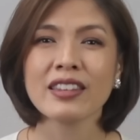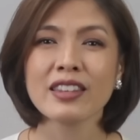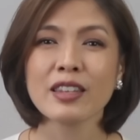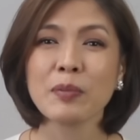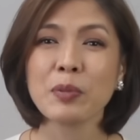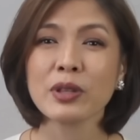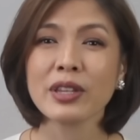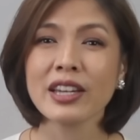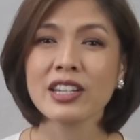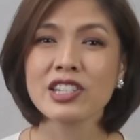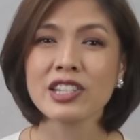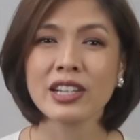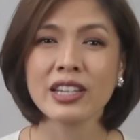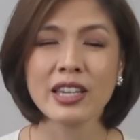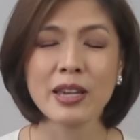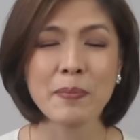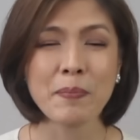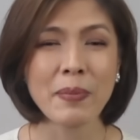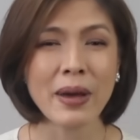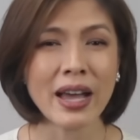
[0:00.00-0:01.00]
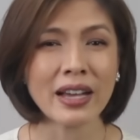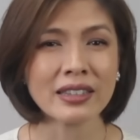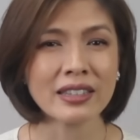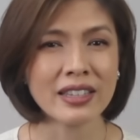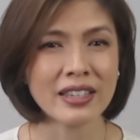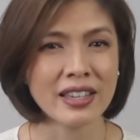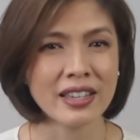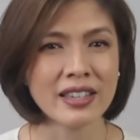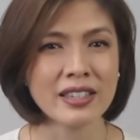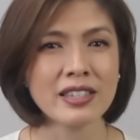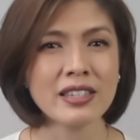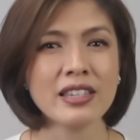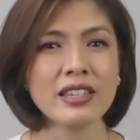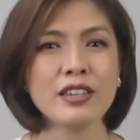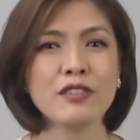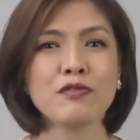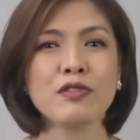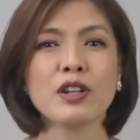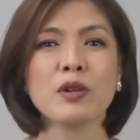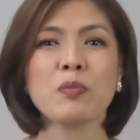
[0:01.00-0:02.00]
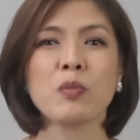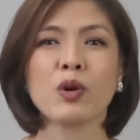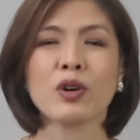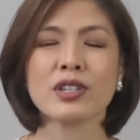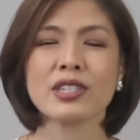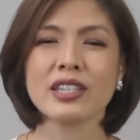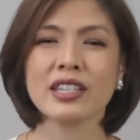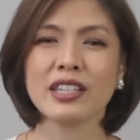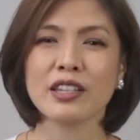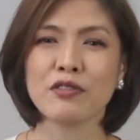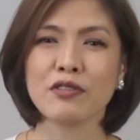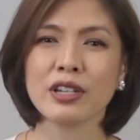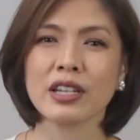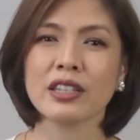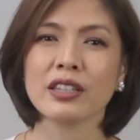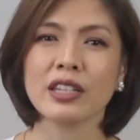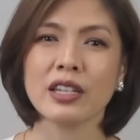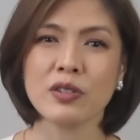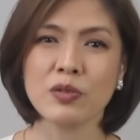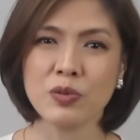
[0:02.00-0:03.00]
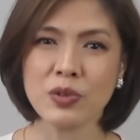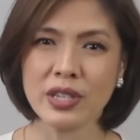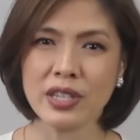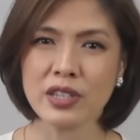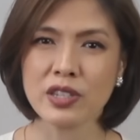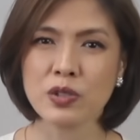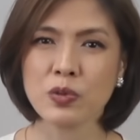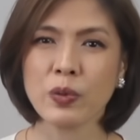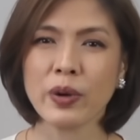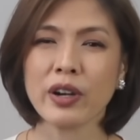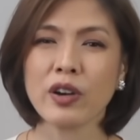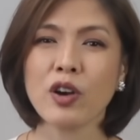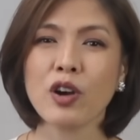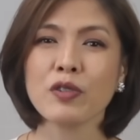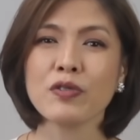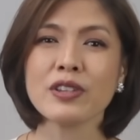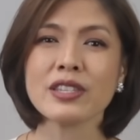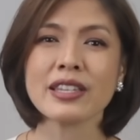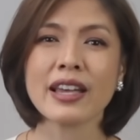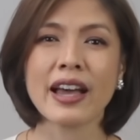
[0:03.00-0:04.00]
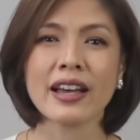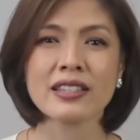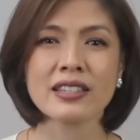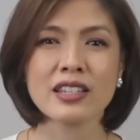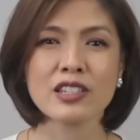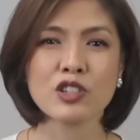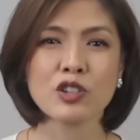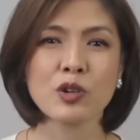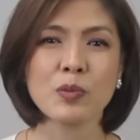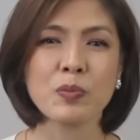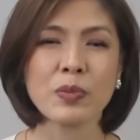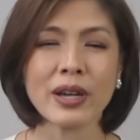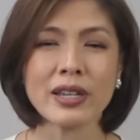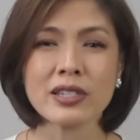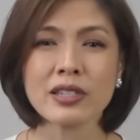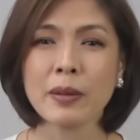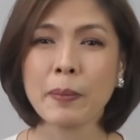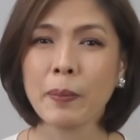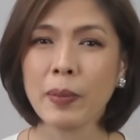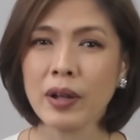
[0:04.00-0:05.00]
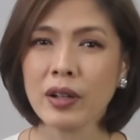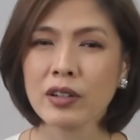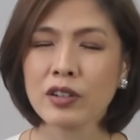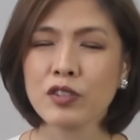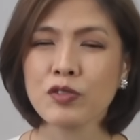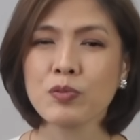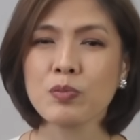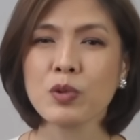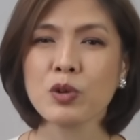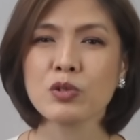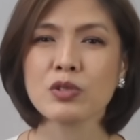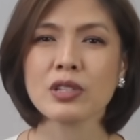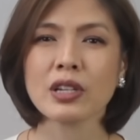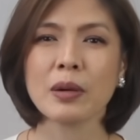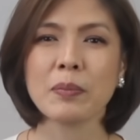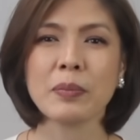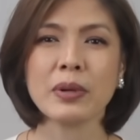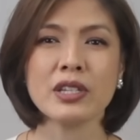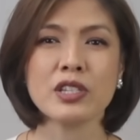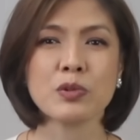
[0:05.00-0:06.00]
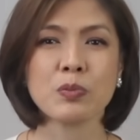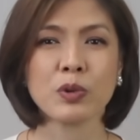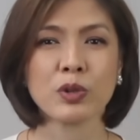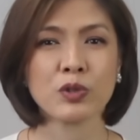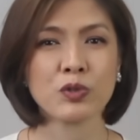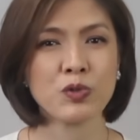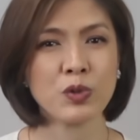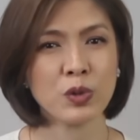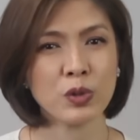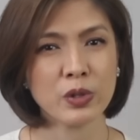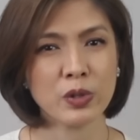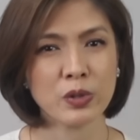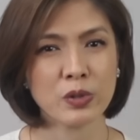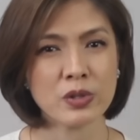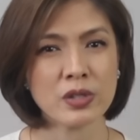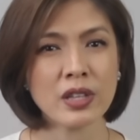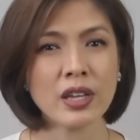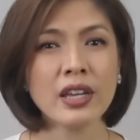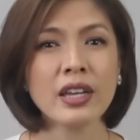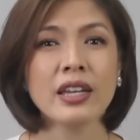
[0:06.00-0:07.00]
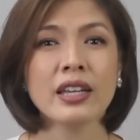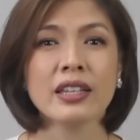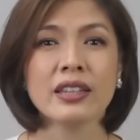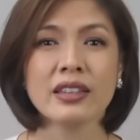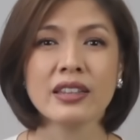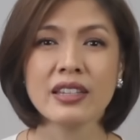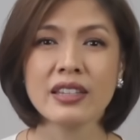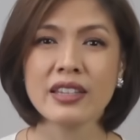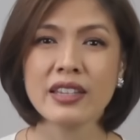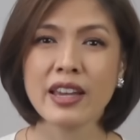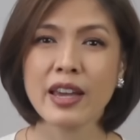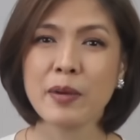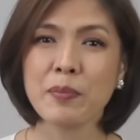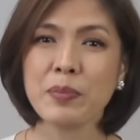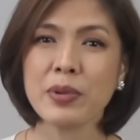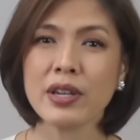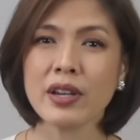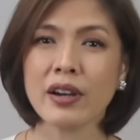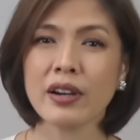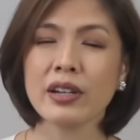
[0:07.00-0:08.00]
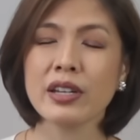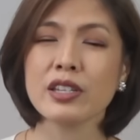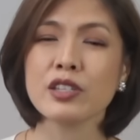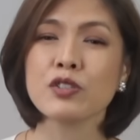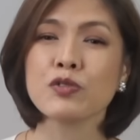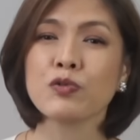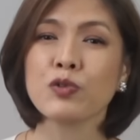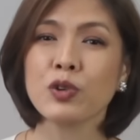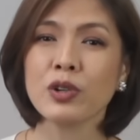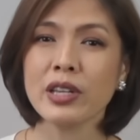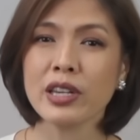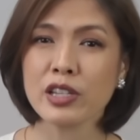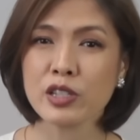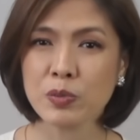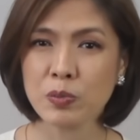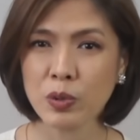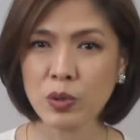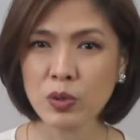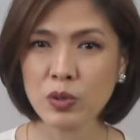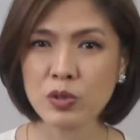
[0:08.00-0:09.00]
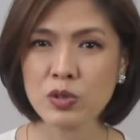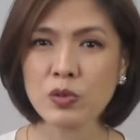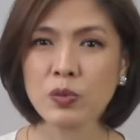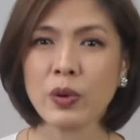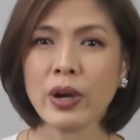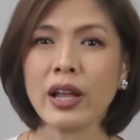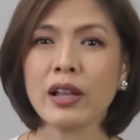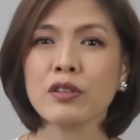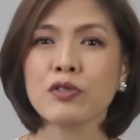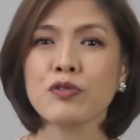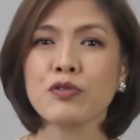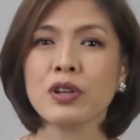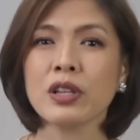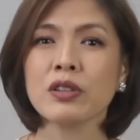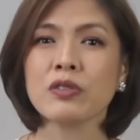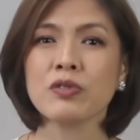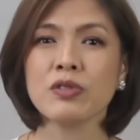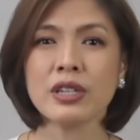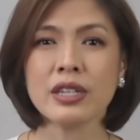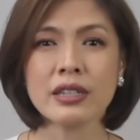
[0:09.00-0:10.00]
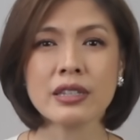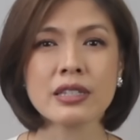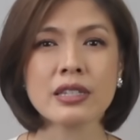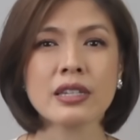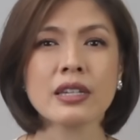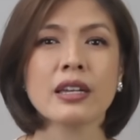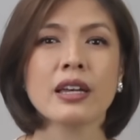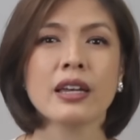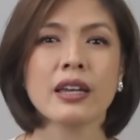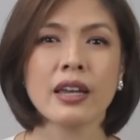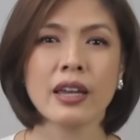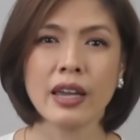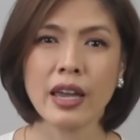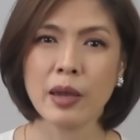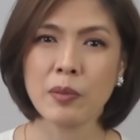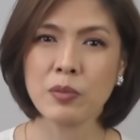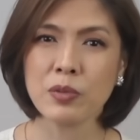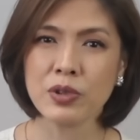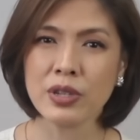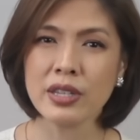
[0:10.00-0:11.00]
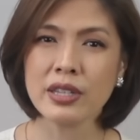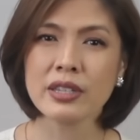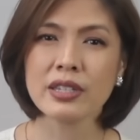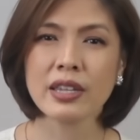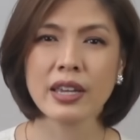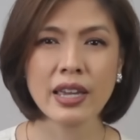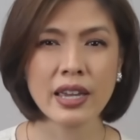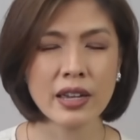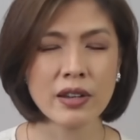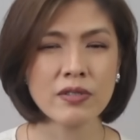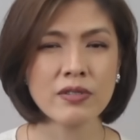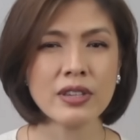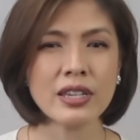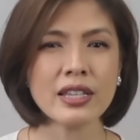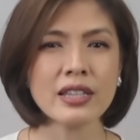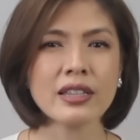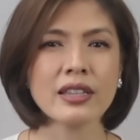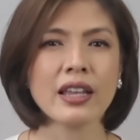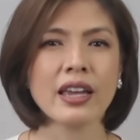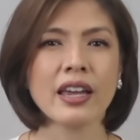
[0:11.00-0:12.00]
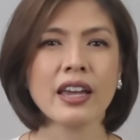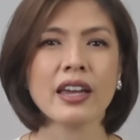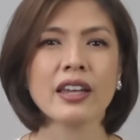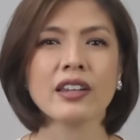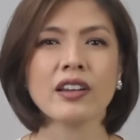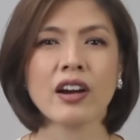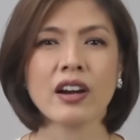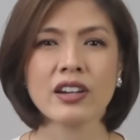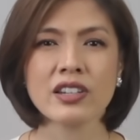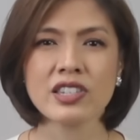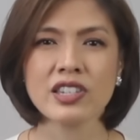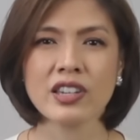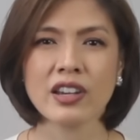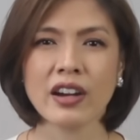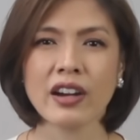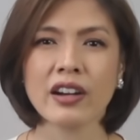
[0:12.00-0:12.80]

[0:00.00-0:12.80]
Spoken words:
The potential impact is even more significant in REITs, where office assets comprise the bulk of most companies' portfolios. DDMPR is fully exposed, while PhilREIT, MREIT, AREIT, and RCR